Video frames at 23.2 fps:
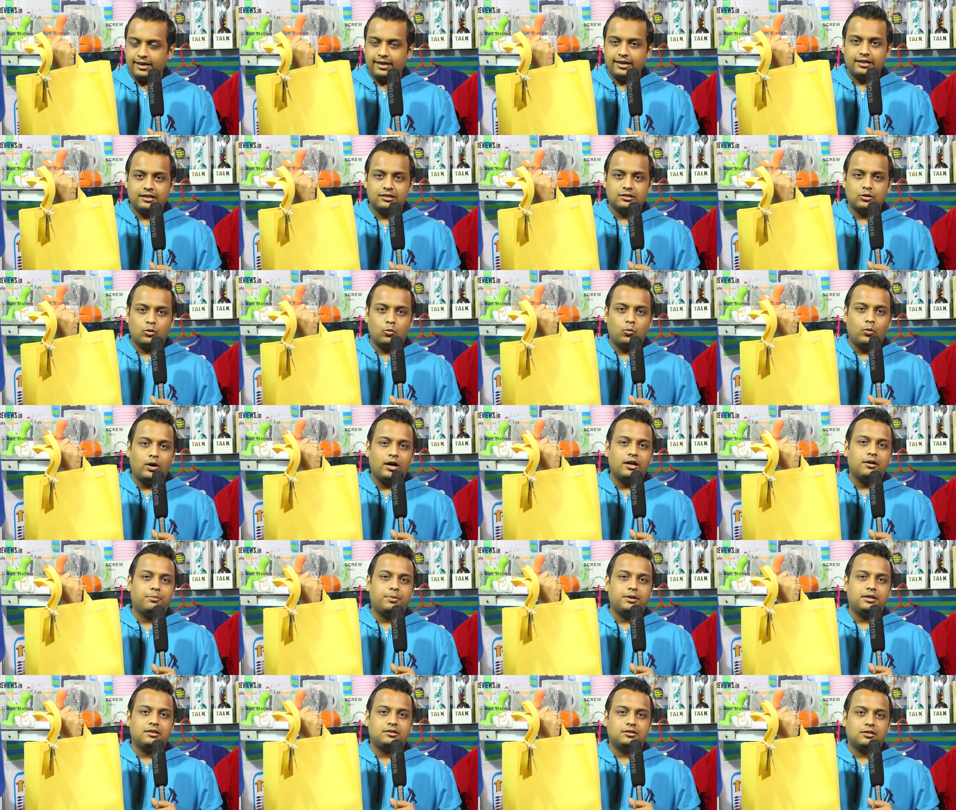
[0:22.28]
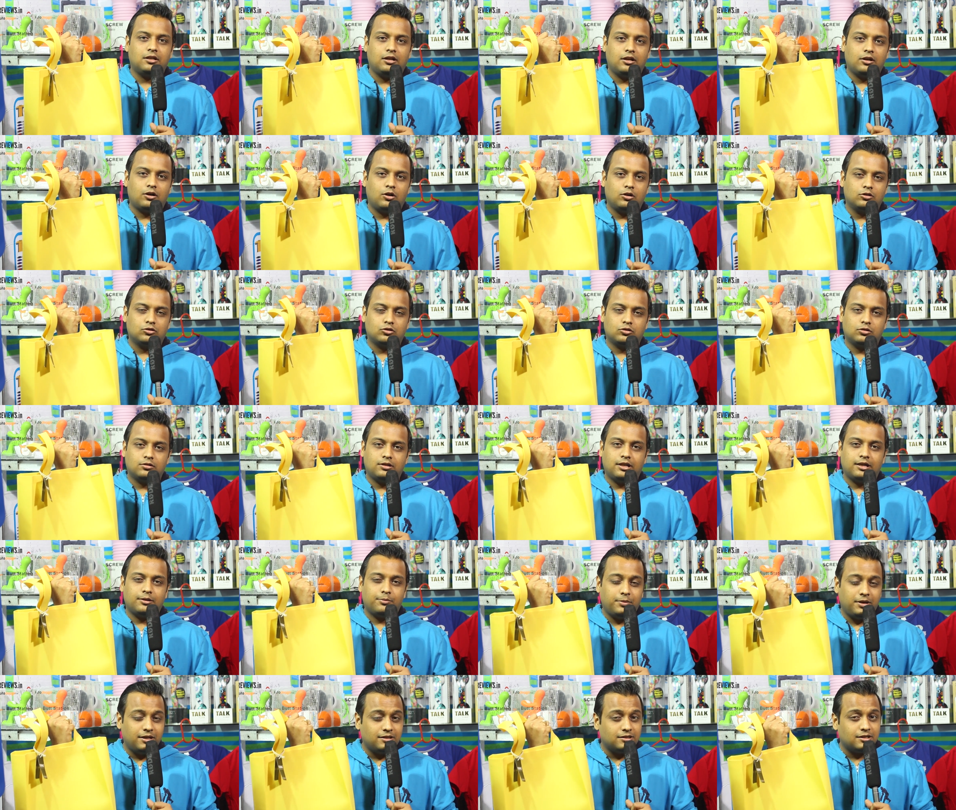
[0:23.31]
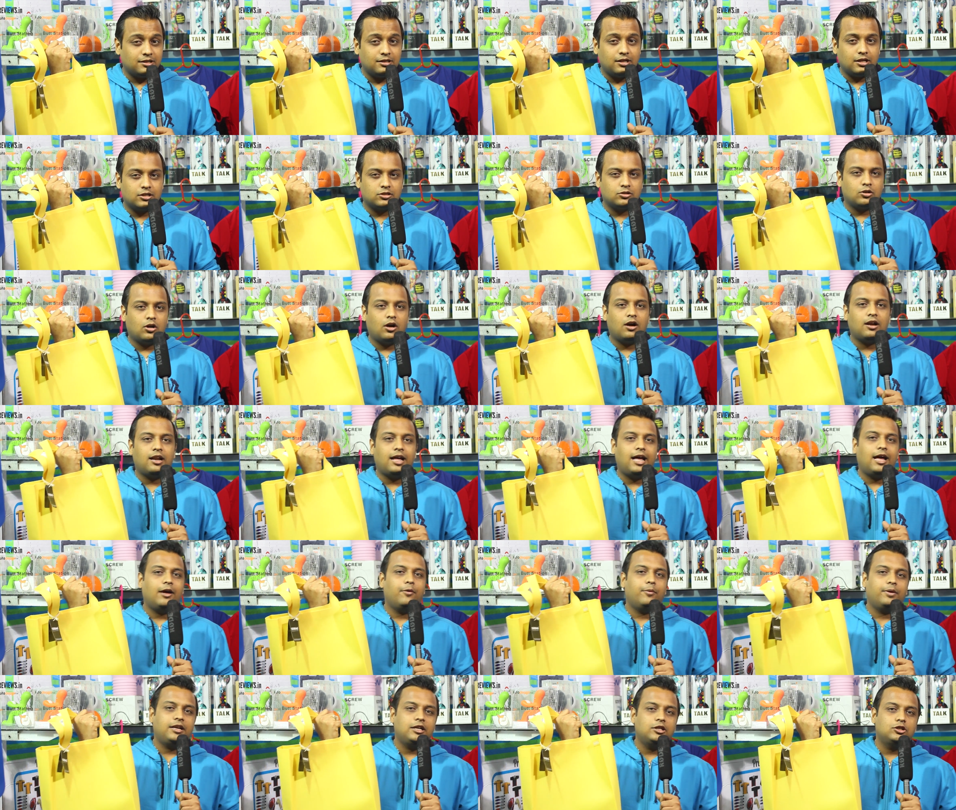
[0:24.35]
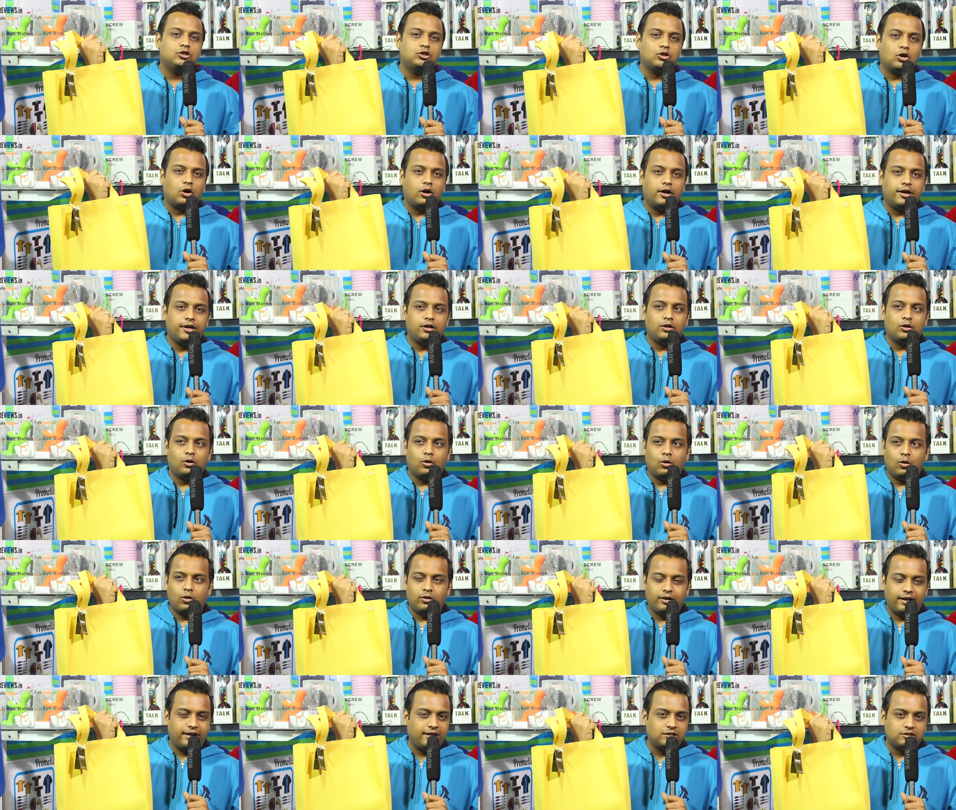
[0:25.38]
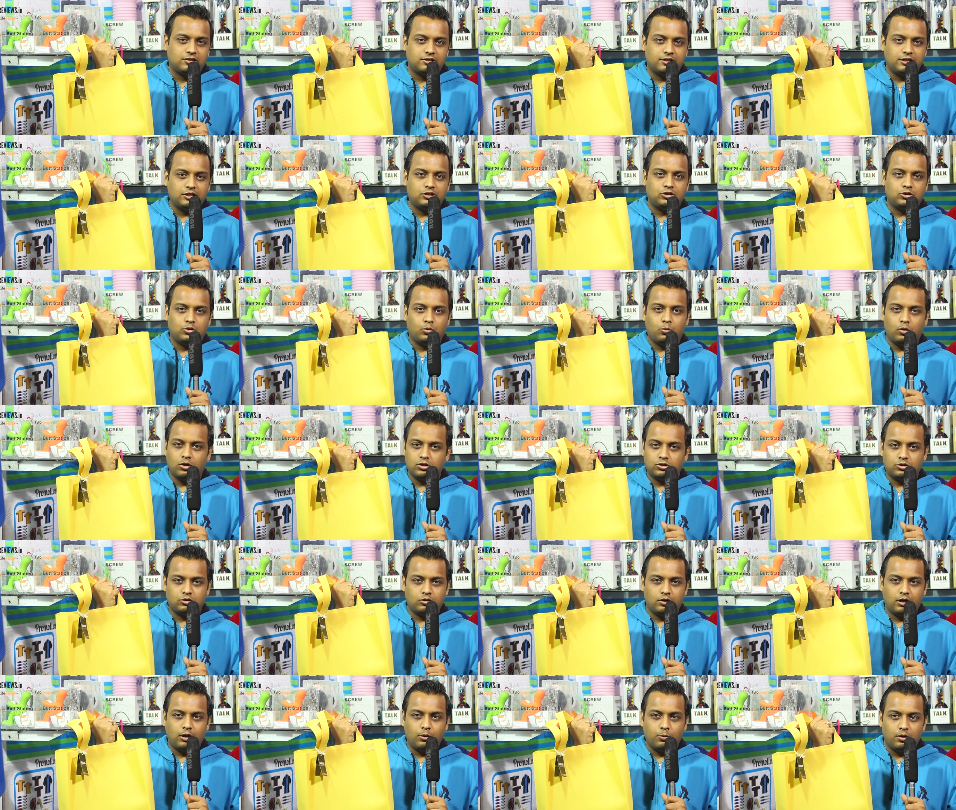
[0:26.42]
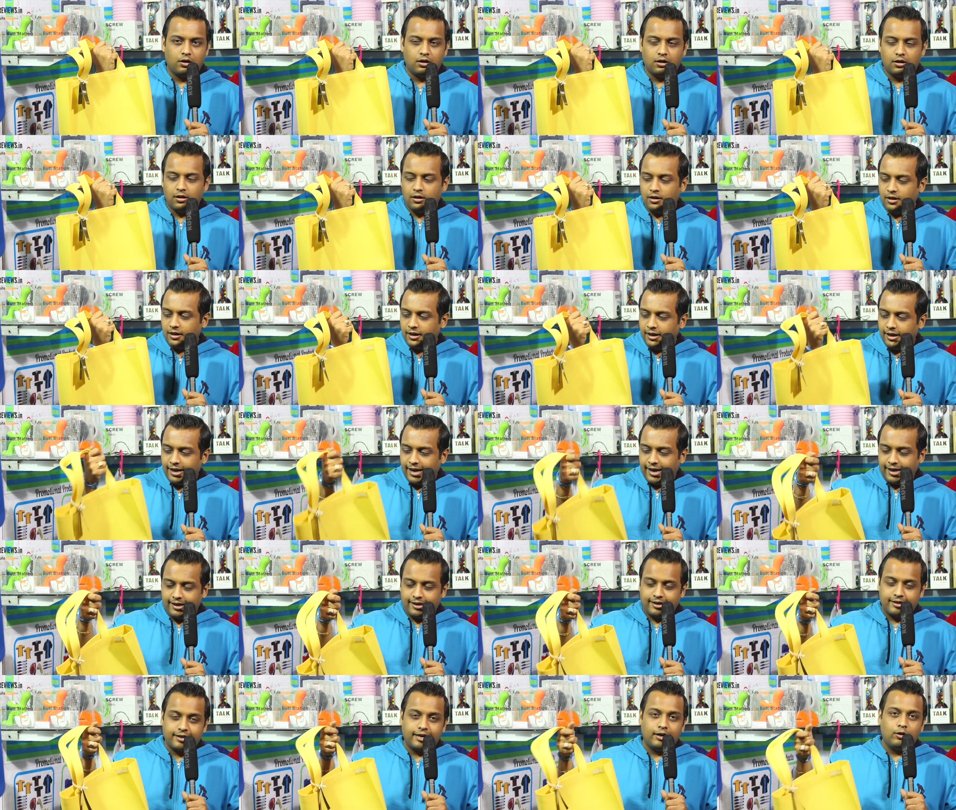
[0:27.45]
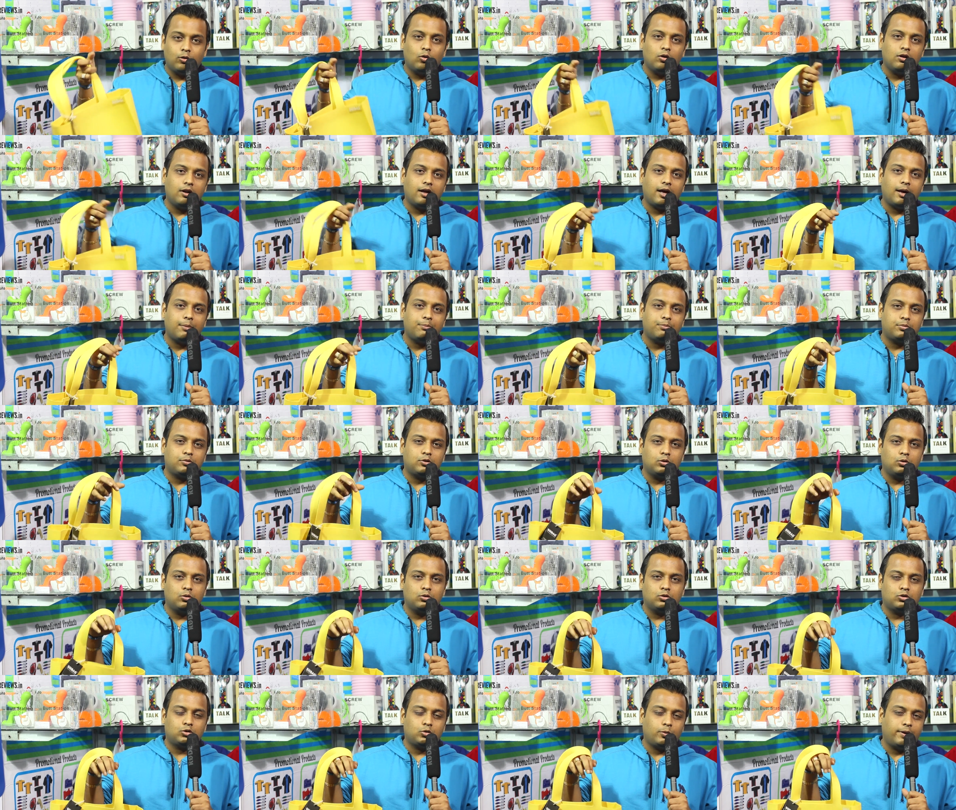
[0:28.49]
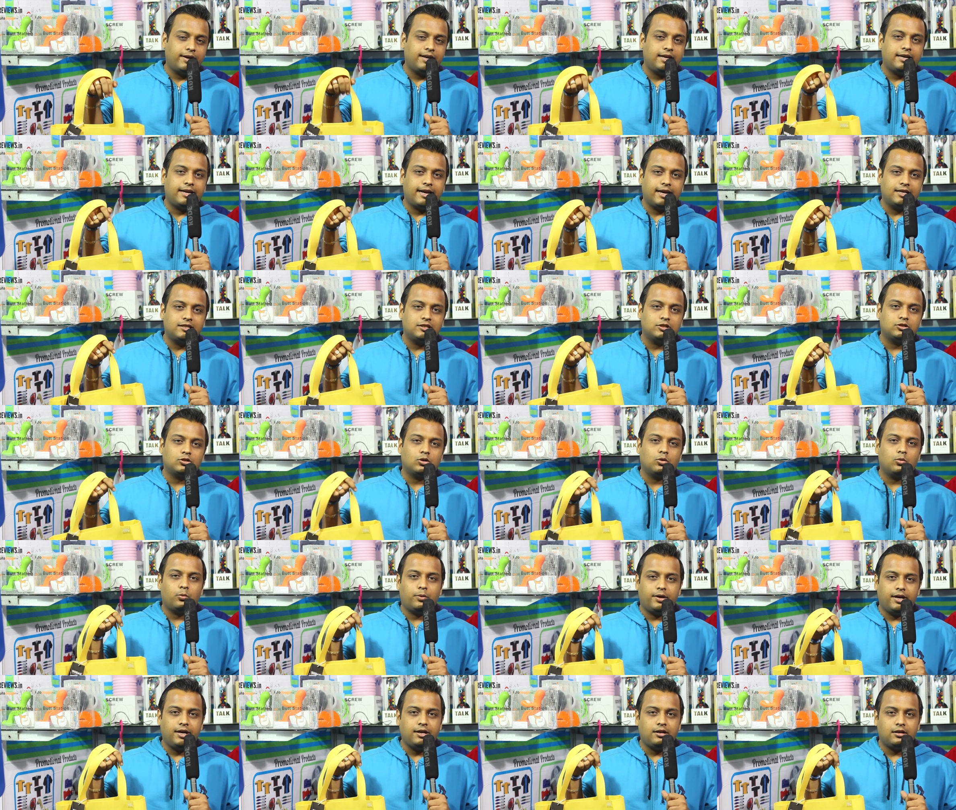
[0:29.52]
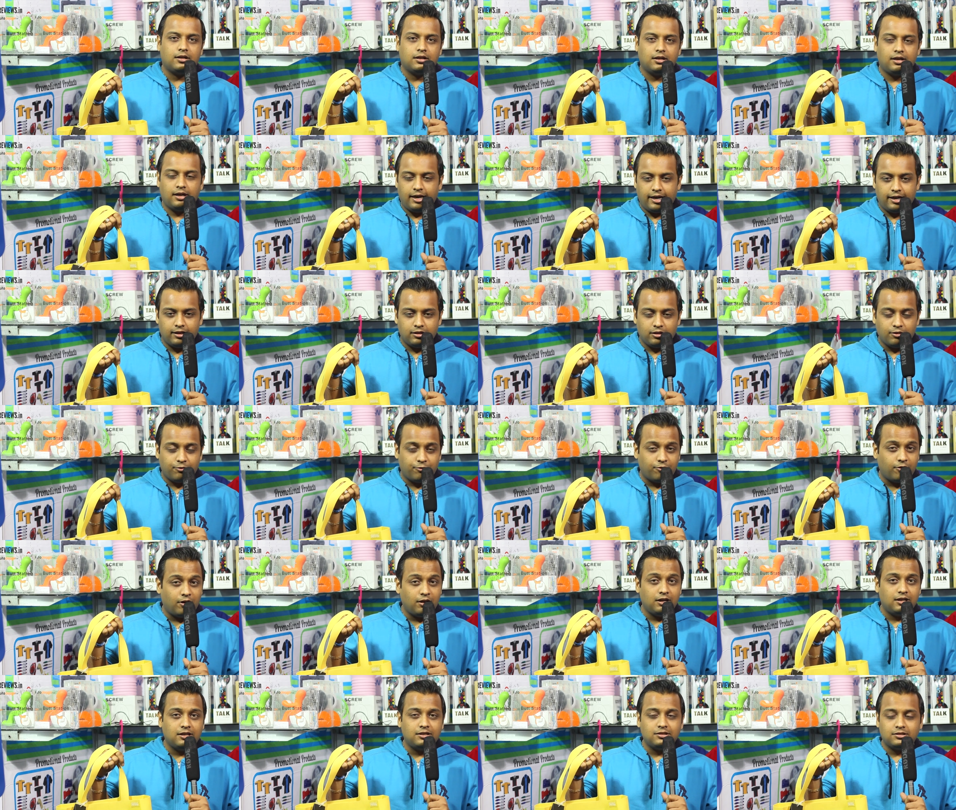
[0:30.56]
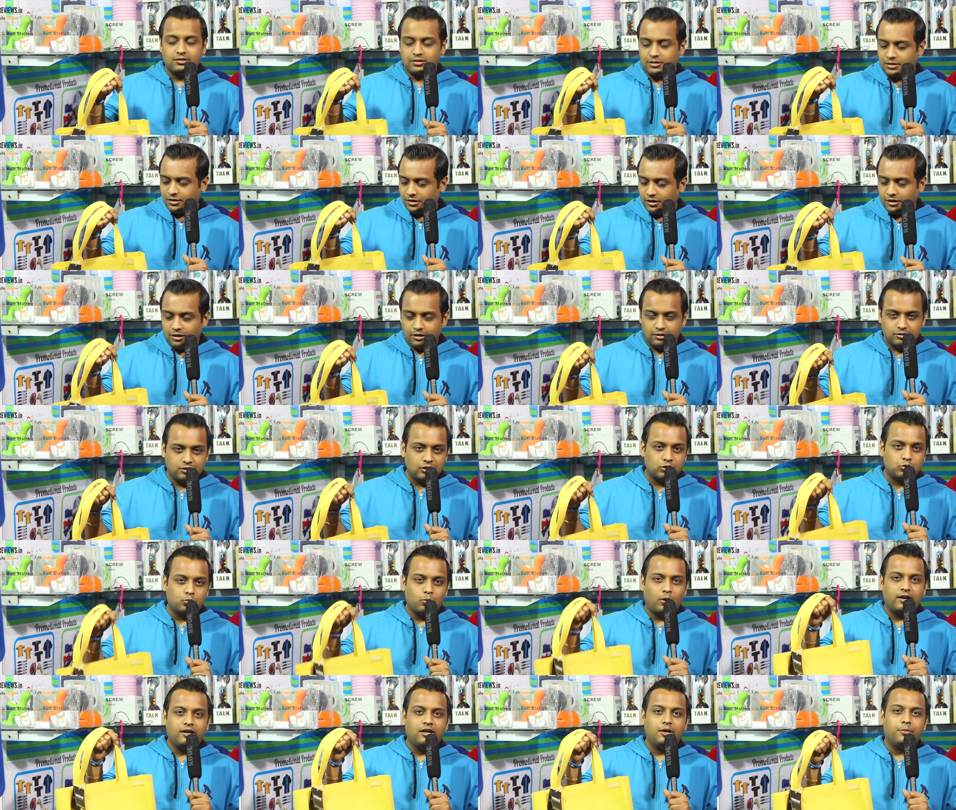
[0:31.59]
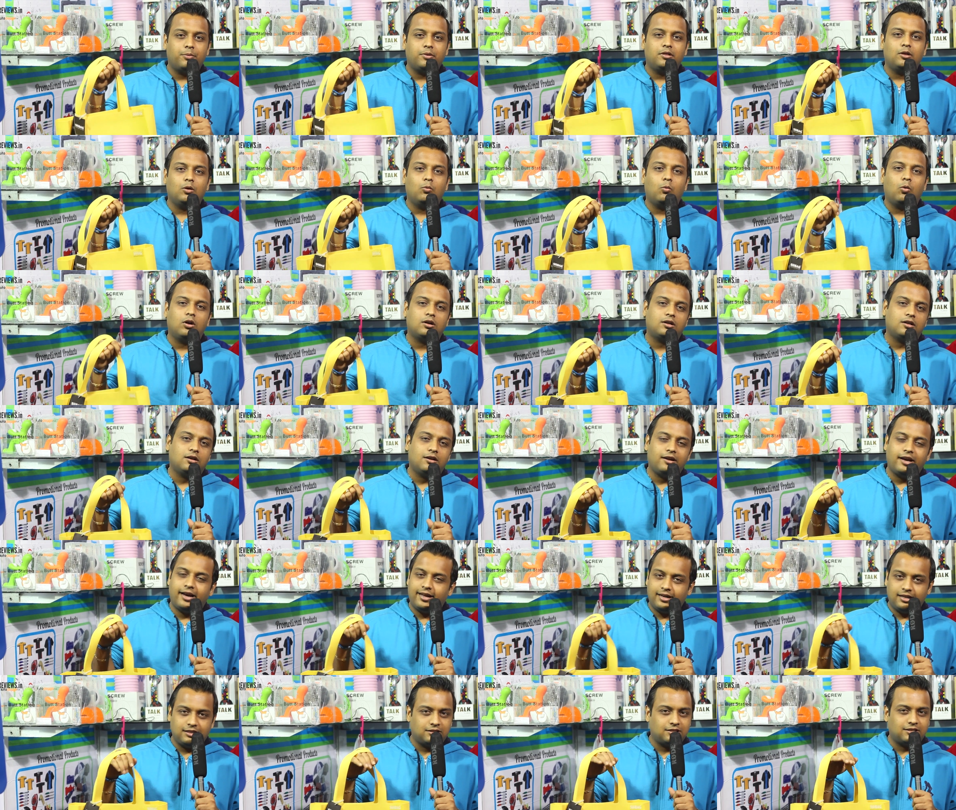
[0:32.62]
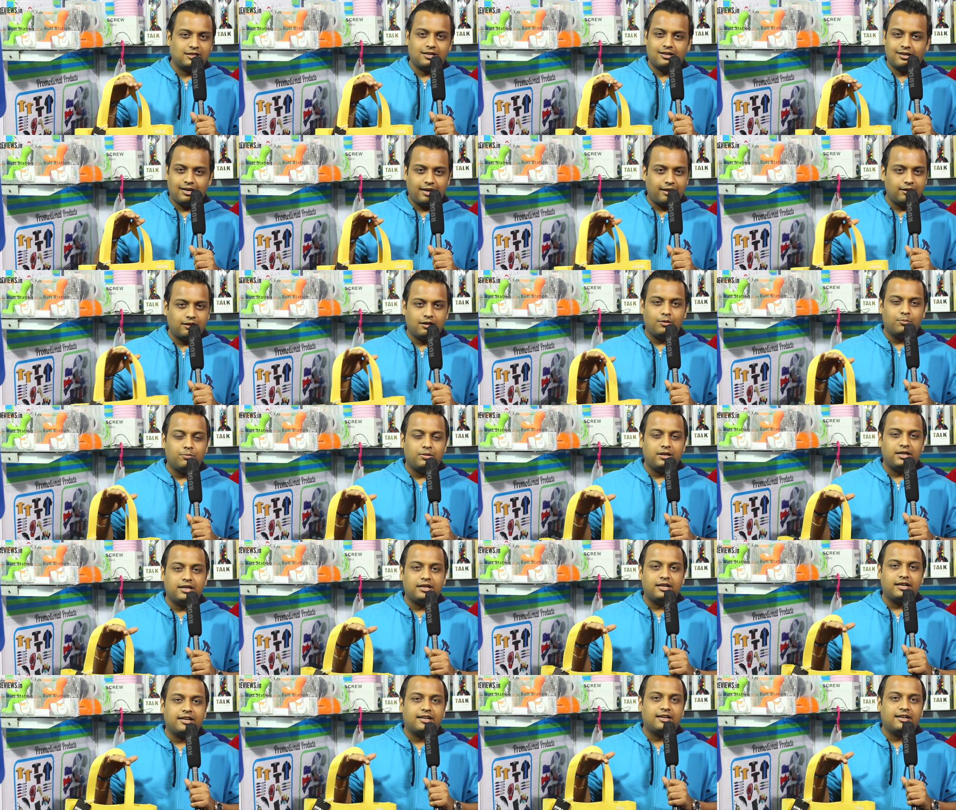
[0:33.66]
it is a one piece silicone. So that means it does not have any joint or any stitch whatsoever. And it can hold up to 20 kgs of weight. And the fun is just one dip in the water and it's completely